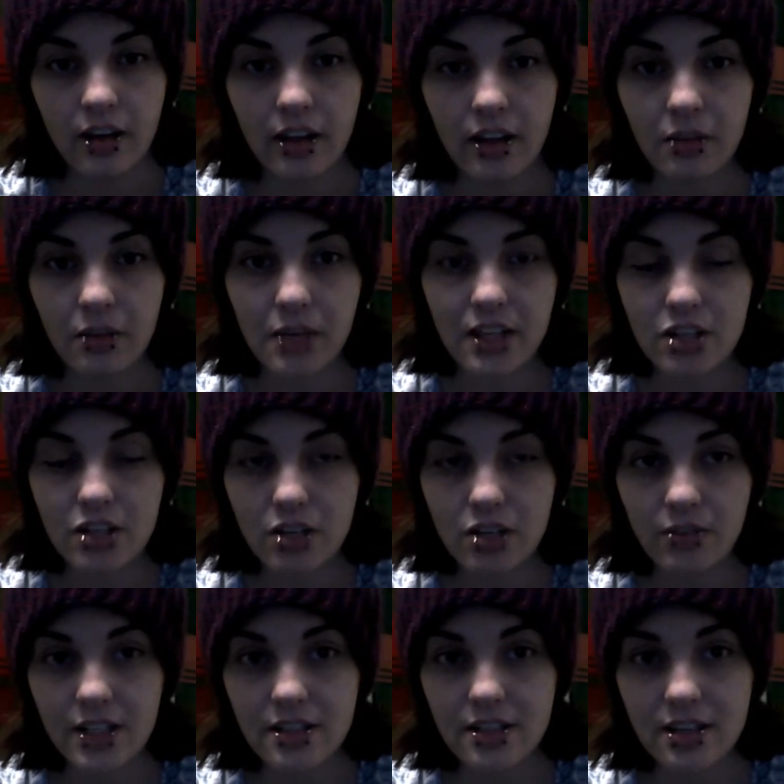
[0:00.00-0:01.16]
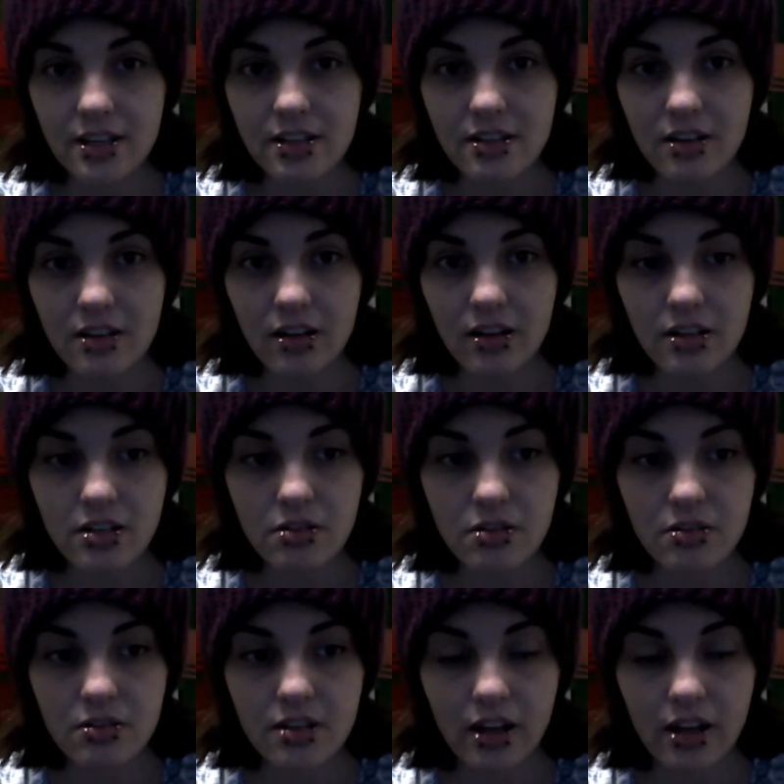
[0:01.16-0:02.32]
and the way that she reads his
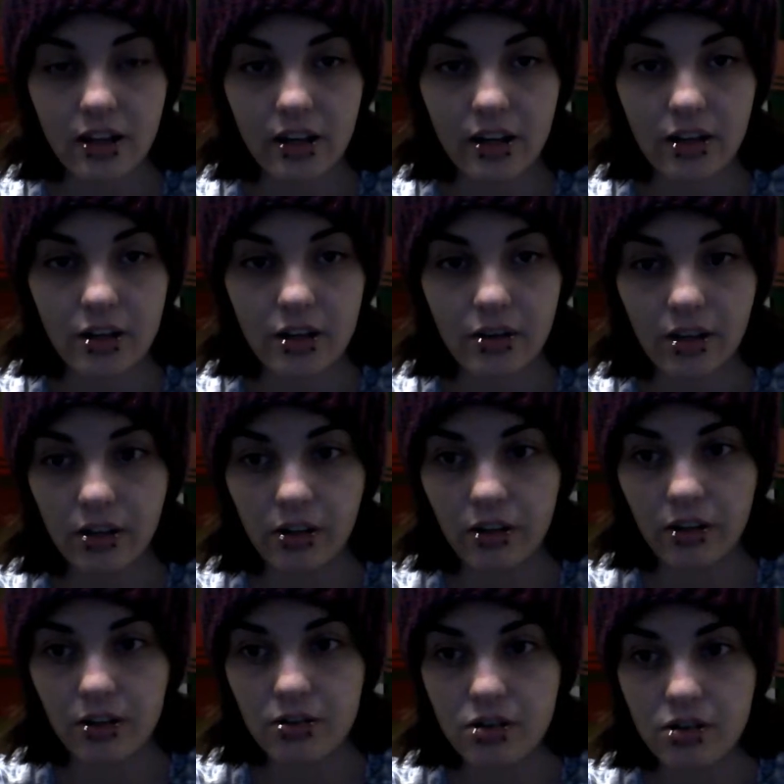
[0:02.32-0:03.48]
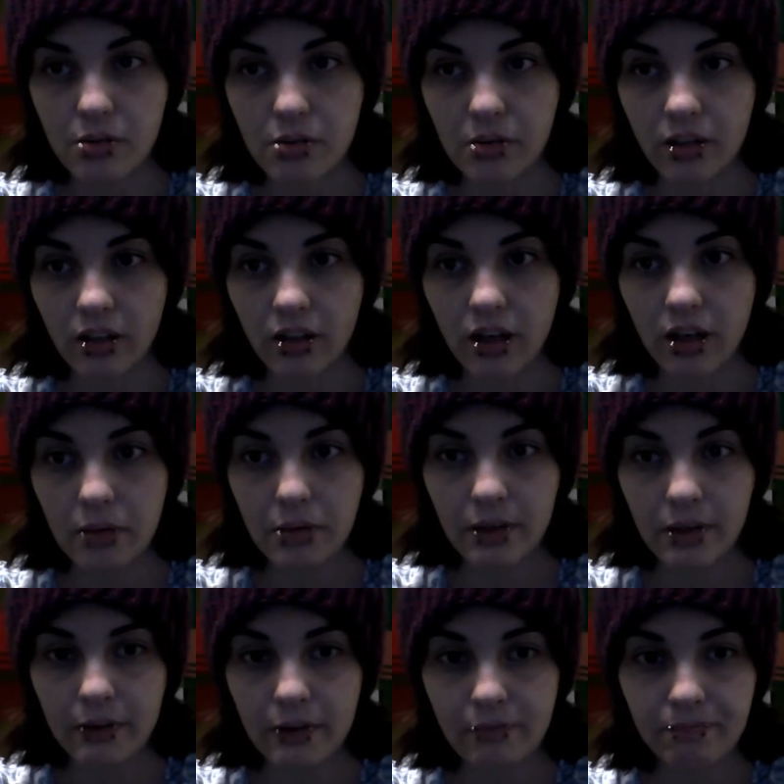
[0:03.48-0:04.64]
suicide letter. You can go to YouTube and look up
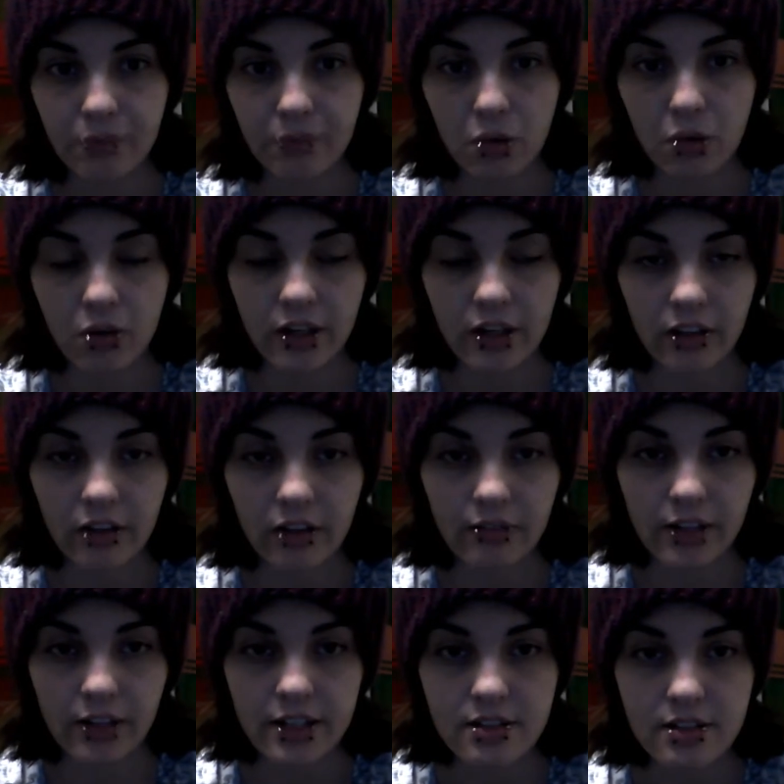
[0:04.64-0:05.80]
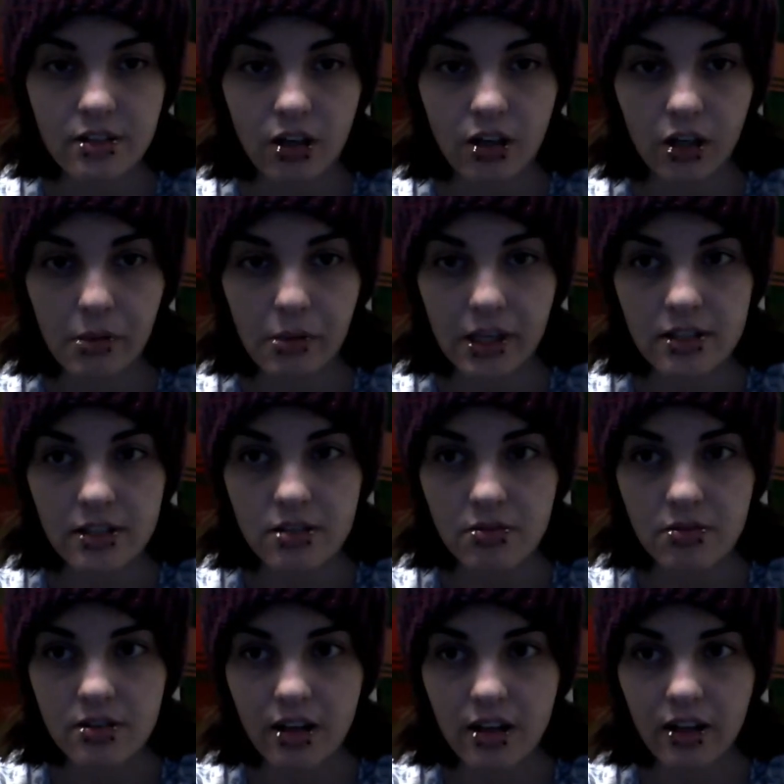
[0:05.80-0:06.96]
Courtney Love reads Kurt Cobain's
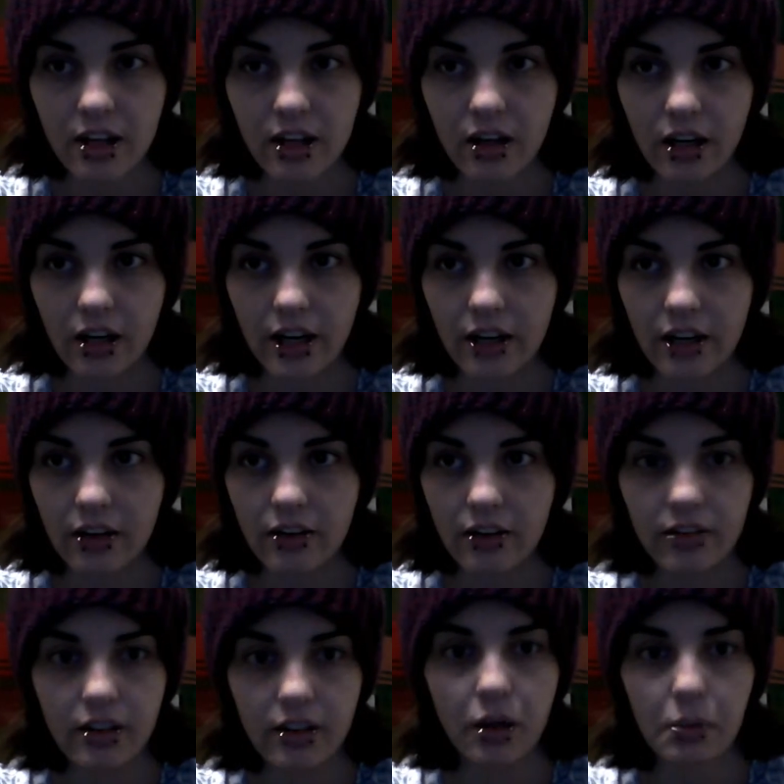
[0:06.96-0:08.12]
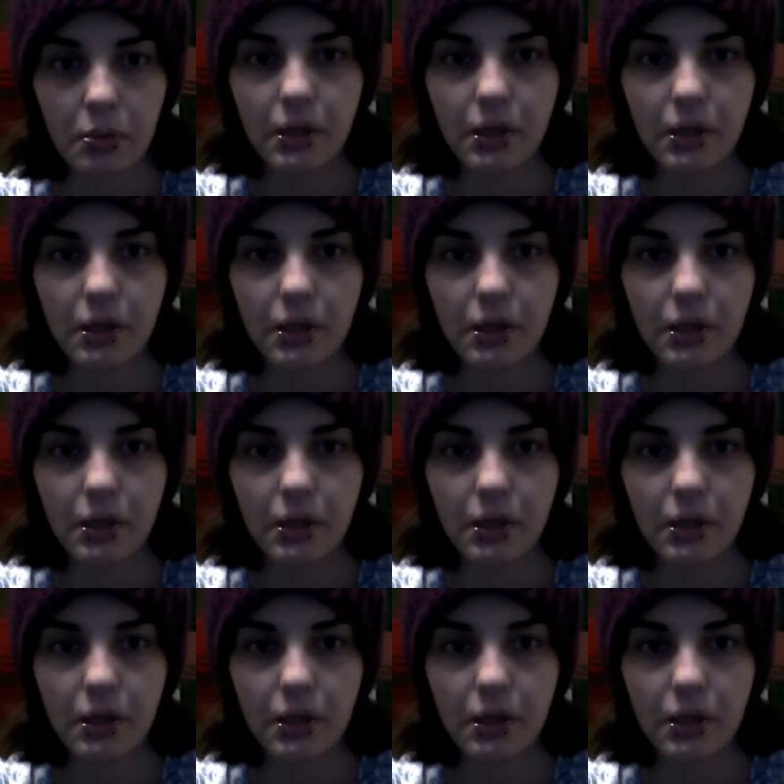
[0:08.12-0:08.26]
suicide letter, and it'll